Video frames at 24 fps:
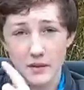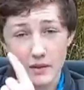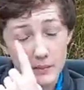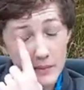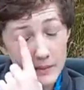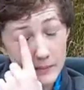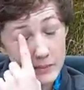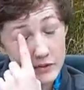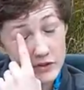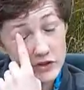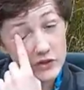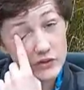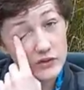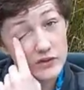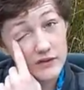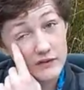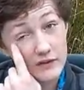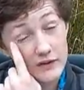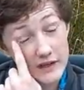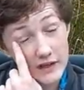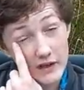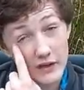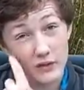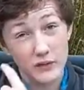I'm going to be
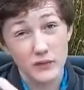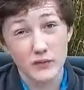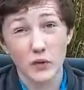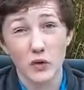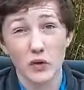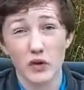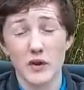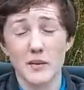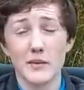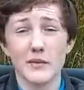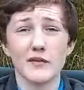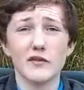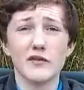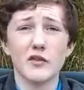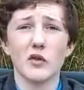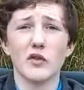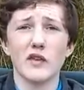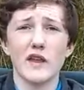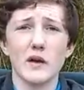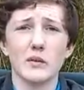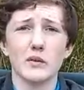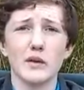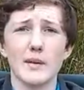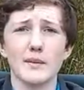producing videos for them and
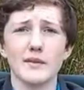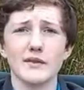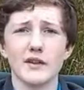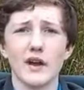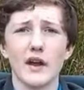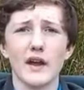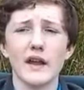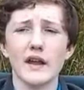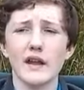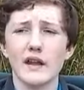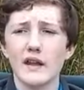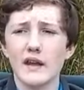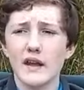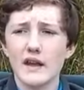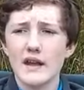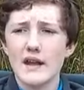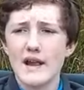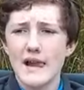for their website,